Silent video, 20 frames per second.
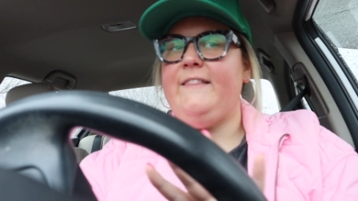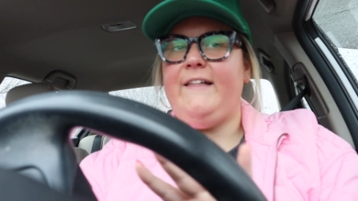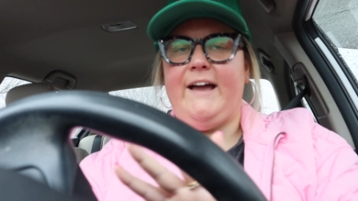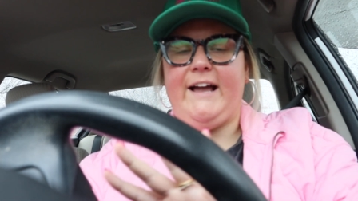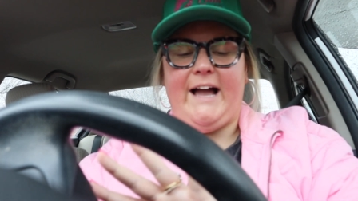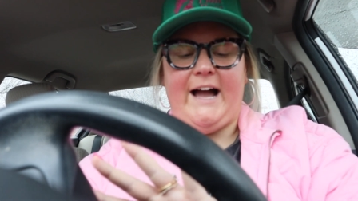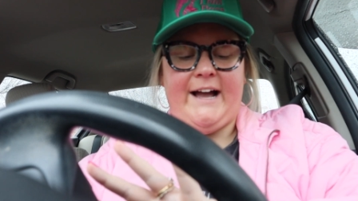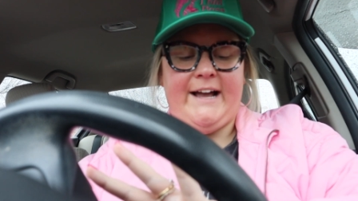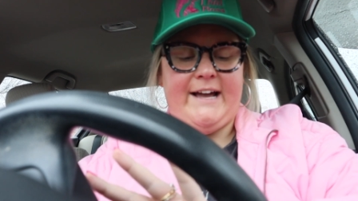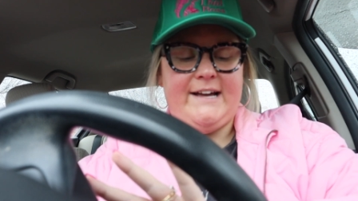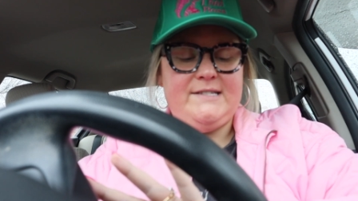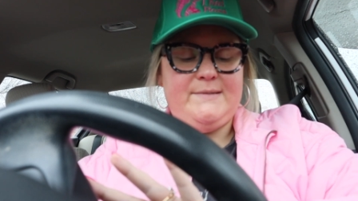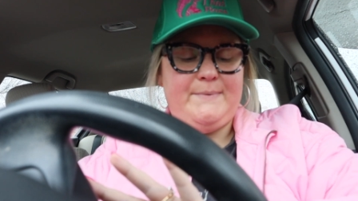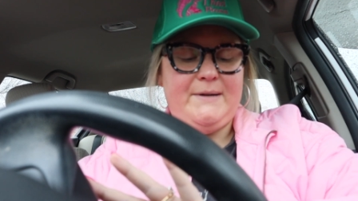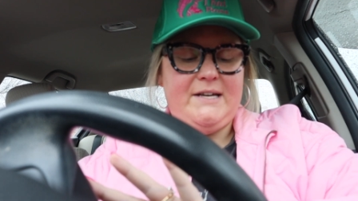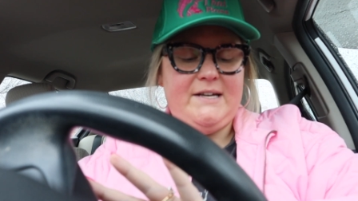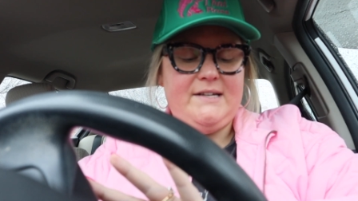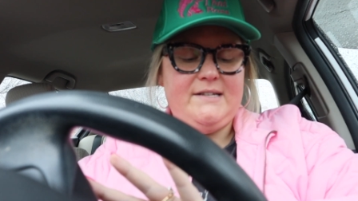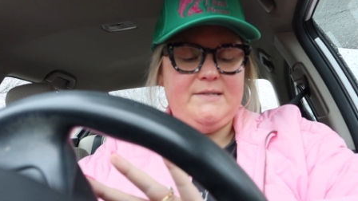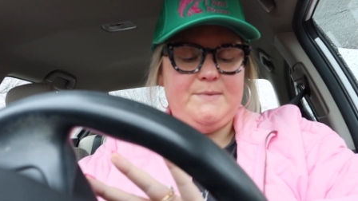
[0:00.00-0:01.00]
Like, I guess
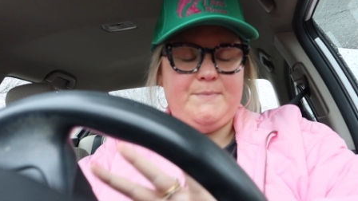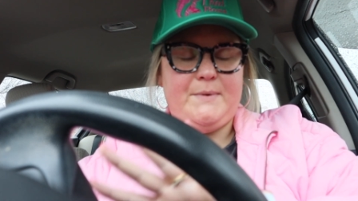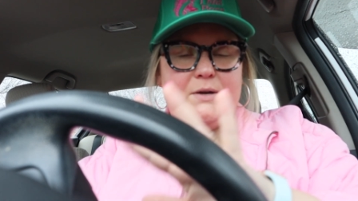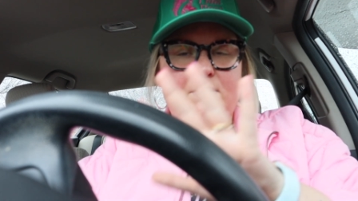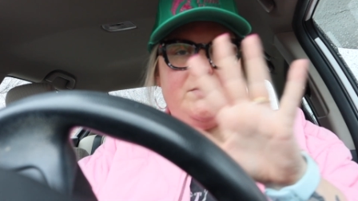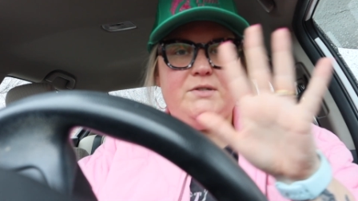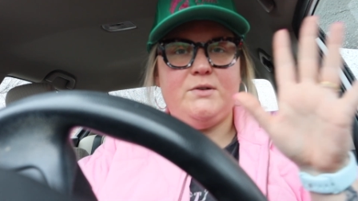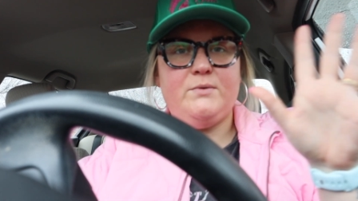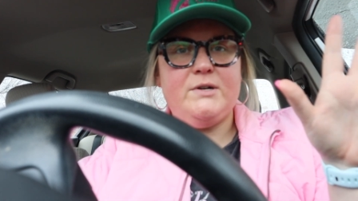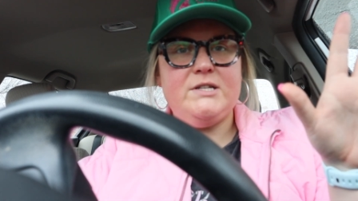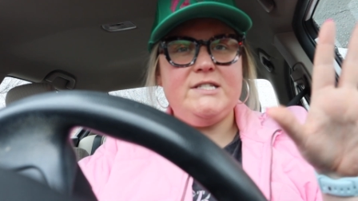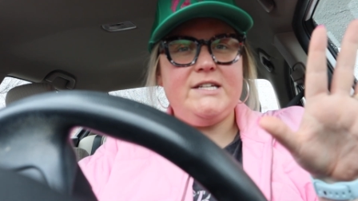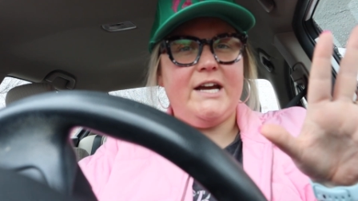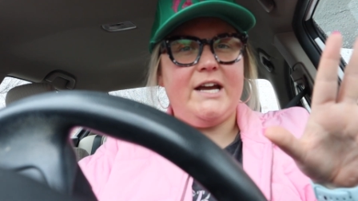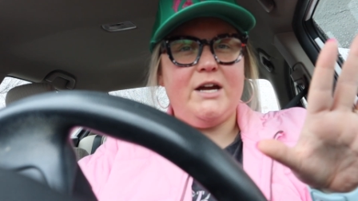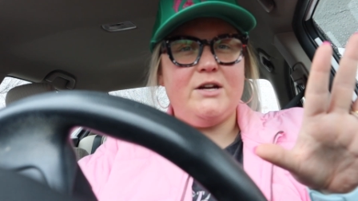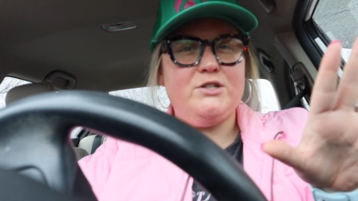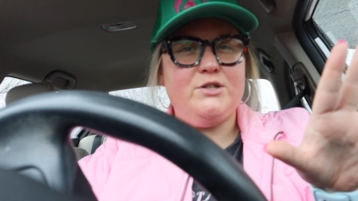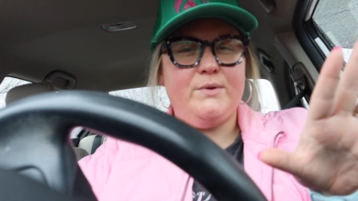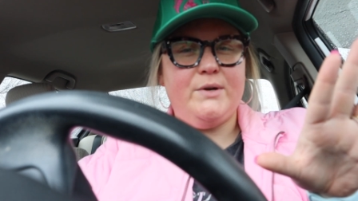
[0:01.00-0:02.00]
because most of the ones I
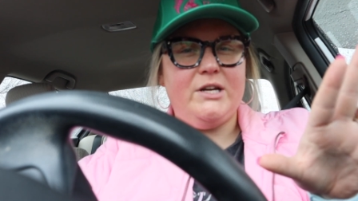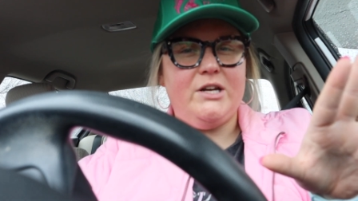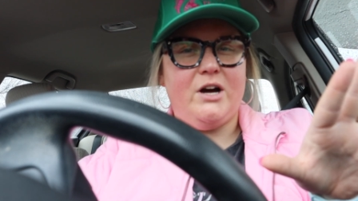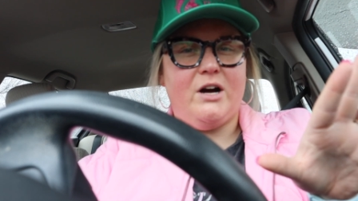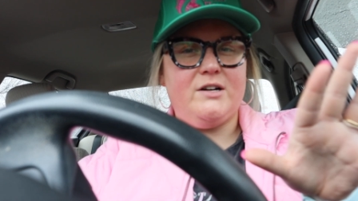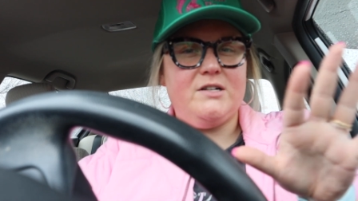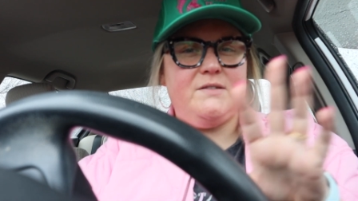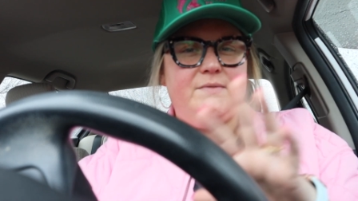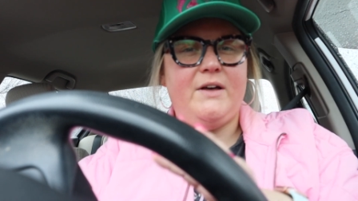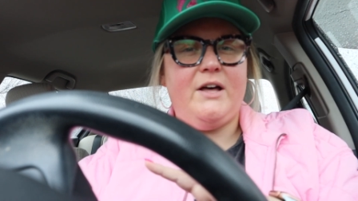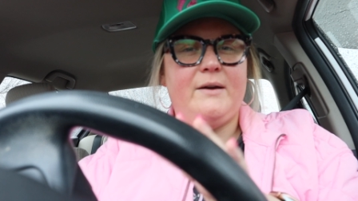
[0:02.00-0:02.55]
go to in Knoxville,